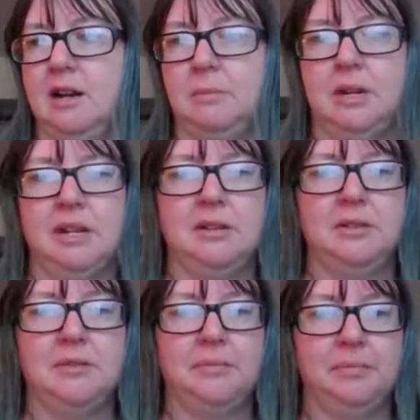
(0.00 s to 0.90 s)
on my
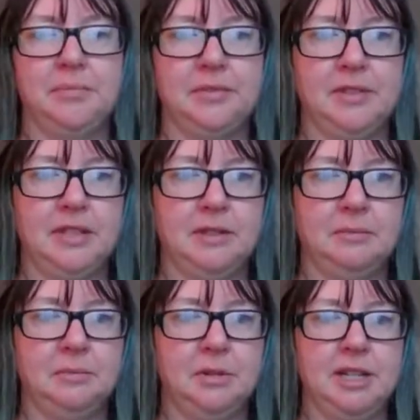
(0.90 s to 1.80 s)
own.
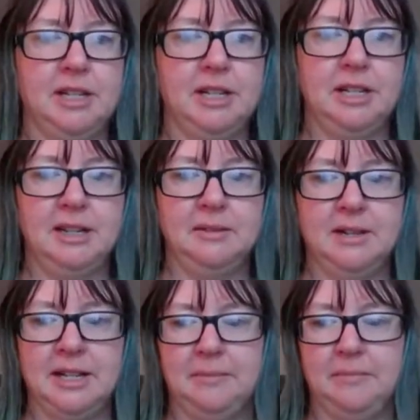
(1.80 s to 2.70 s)
But
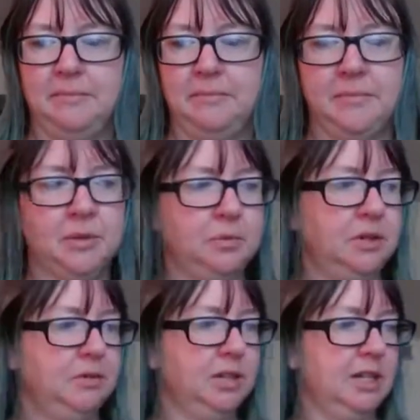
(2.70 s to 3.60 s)
anyway,
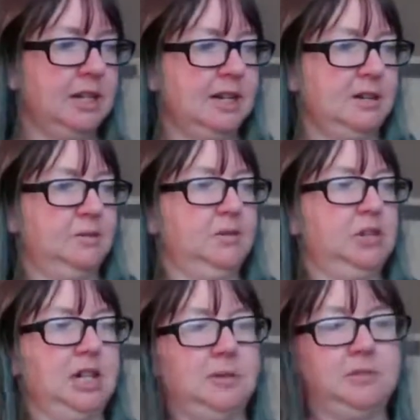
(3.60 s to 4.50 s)
we've only got a few
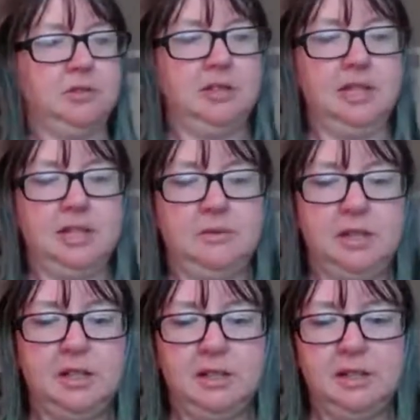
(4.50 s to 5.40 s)
chapters
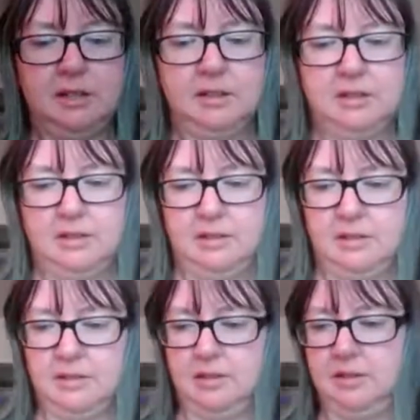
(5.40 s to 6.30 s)
left.
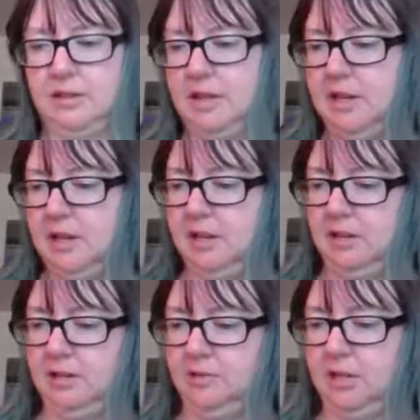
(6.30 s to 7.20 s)
This is
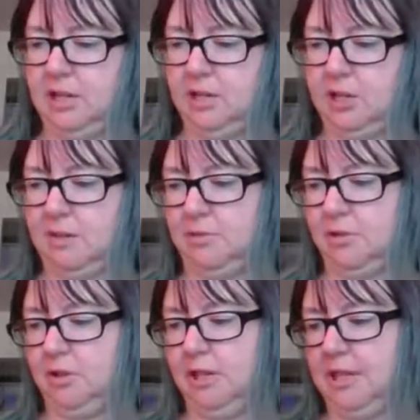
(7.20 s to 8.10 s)
so we got
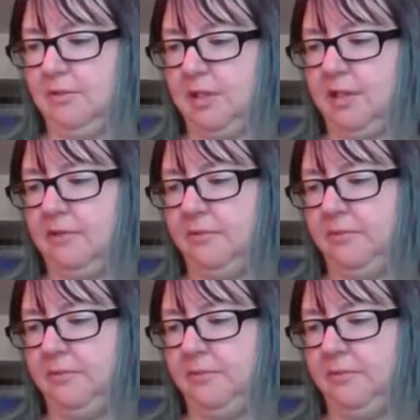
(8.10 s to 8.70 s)
chapter 11.